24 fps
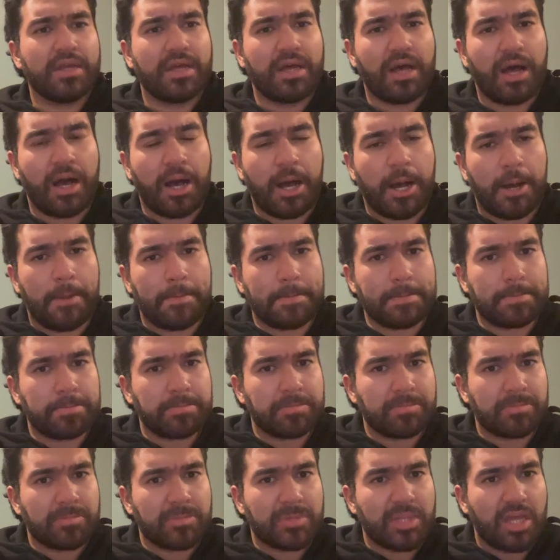
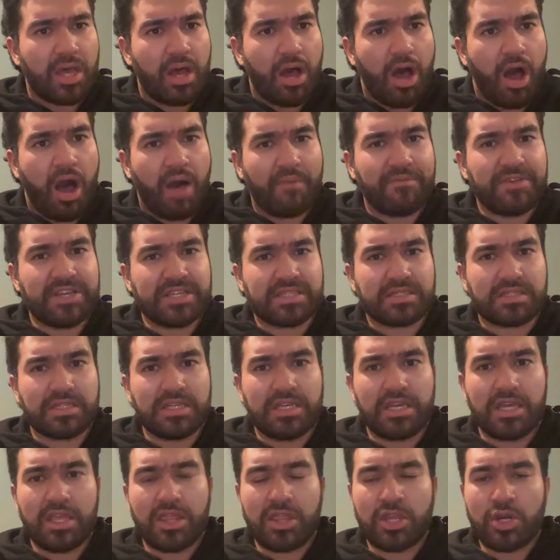
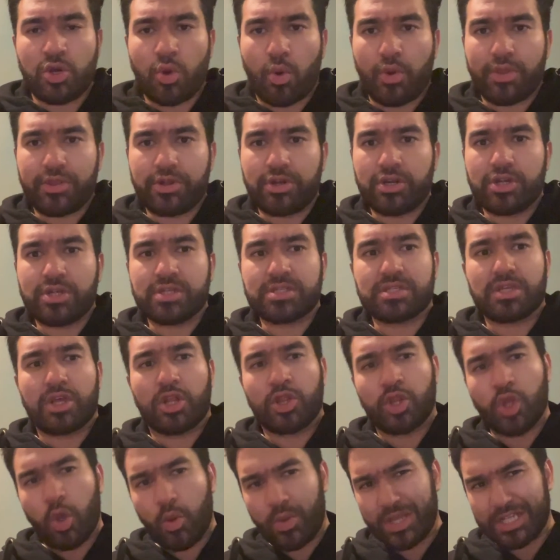Obviously, the Northerners,
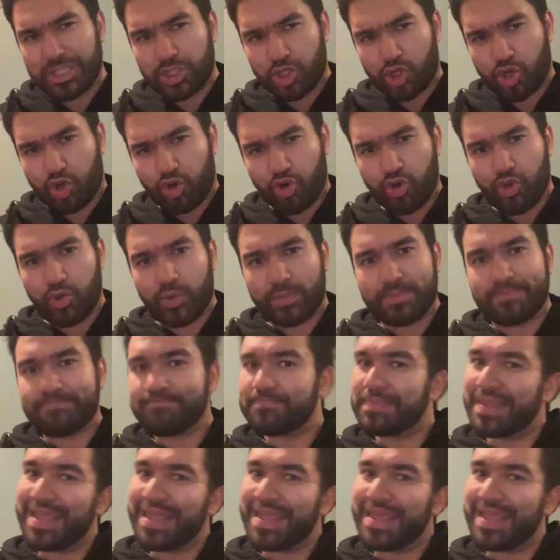Logan's crew...